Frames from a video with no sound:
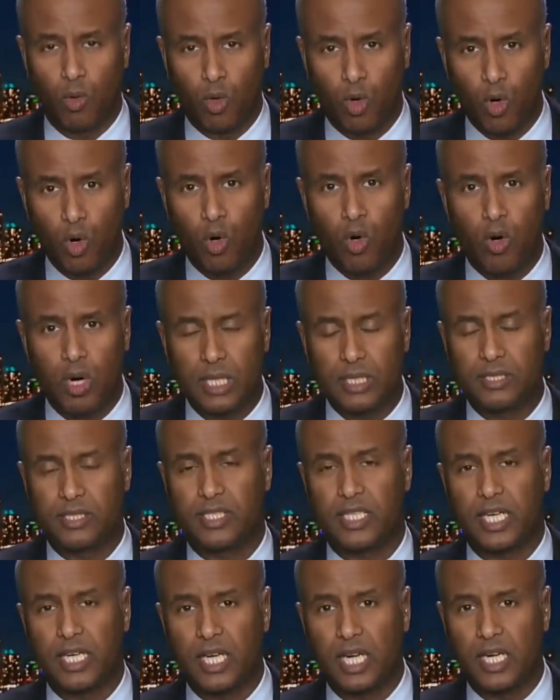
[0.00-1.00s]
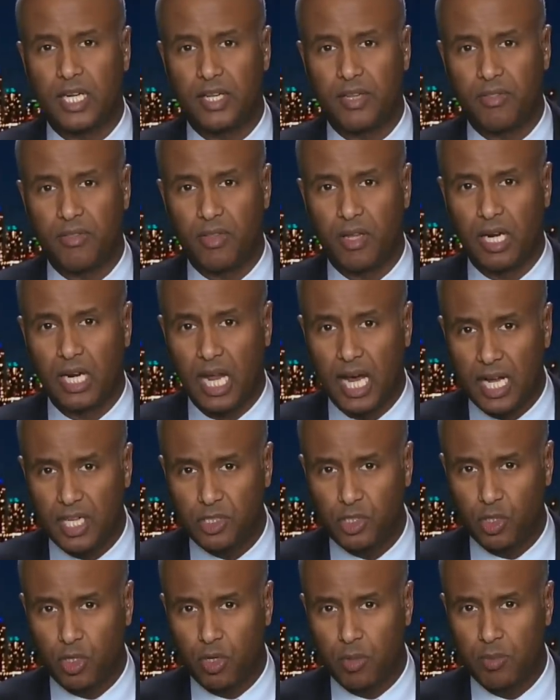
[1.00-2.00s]
go and settle in the
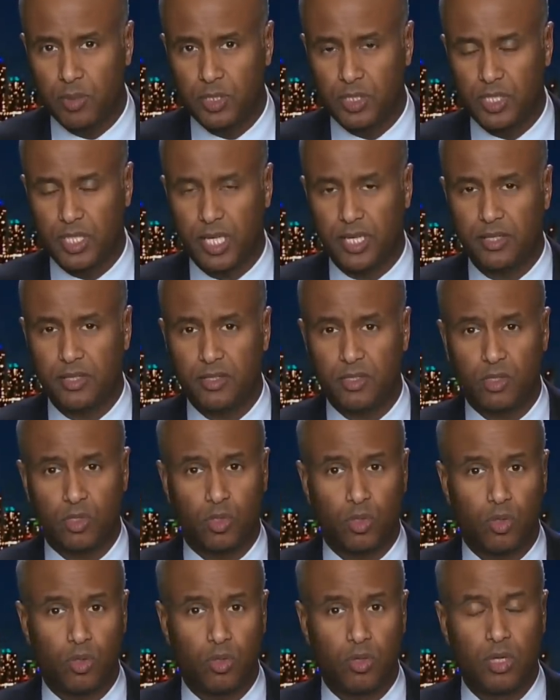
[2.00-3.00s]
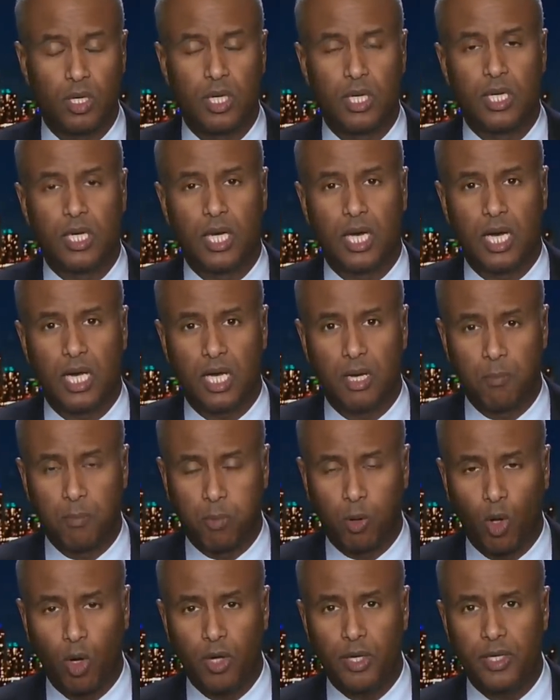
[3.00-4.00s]
large urban centers. So uh,
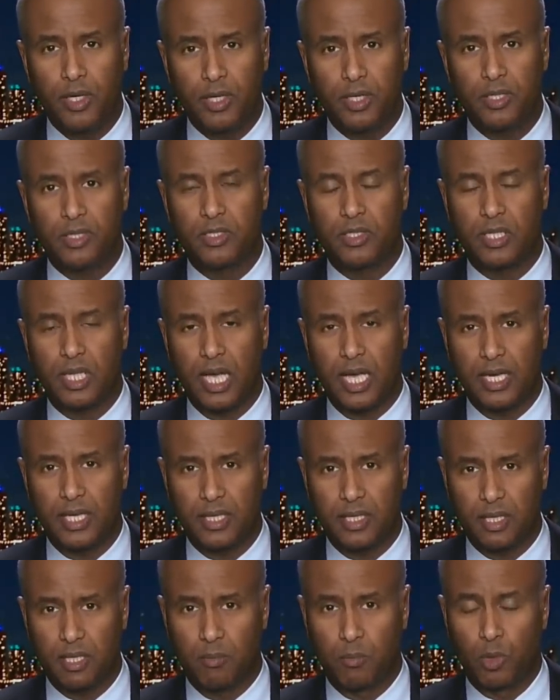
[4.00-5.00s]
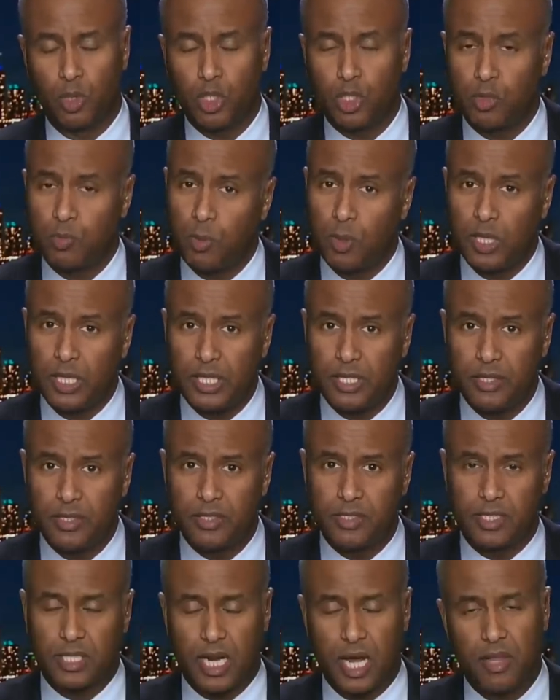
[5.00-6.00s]
employers and uh, municipal
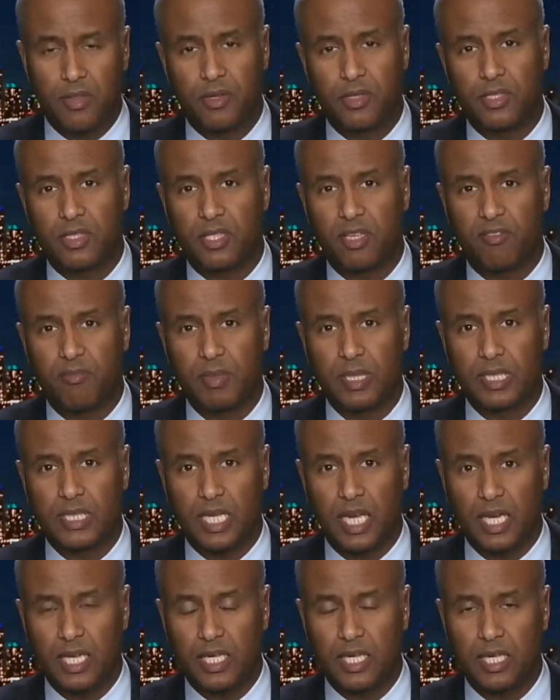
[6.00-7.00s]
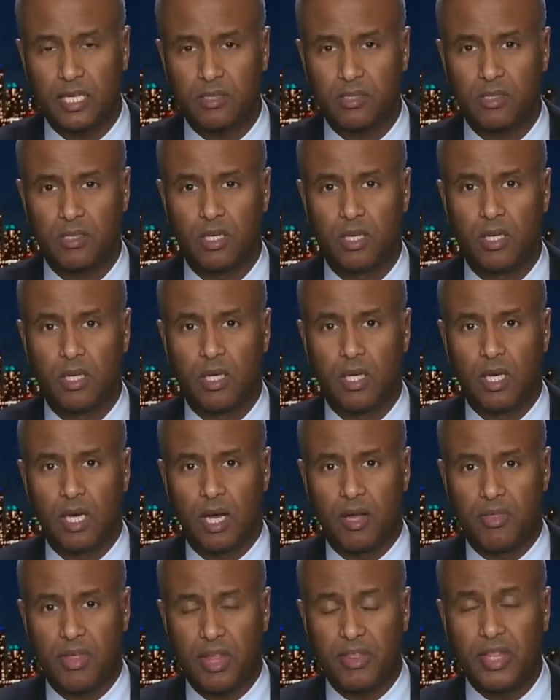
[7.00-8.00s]
leaders and others have been telling us
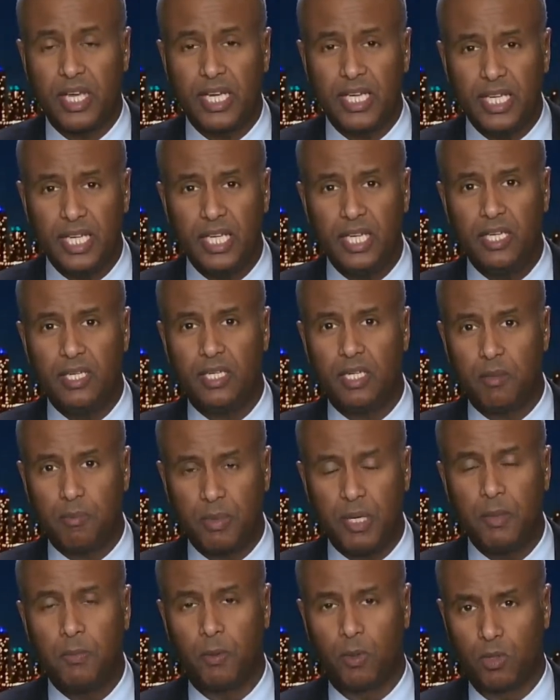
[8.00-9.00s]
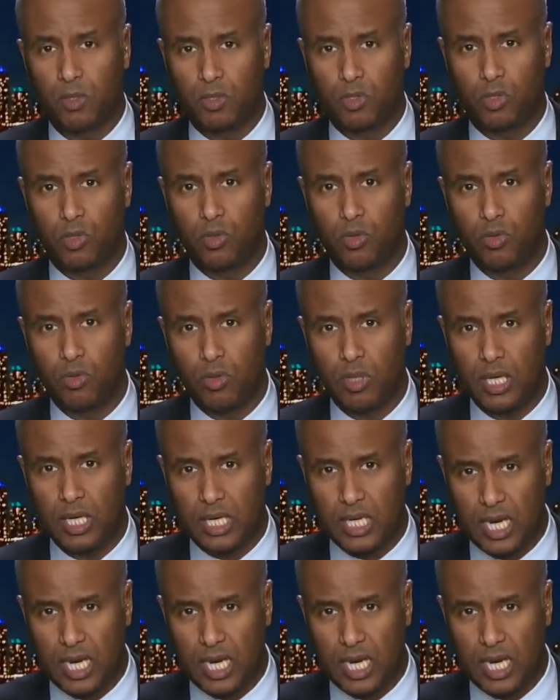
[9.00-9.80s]
that they need uh, people to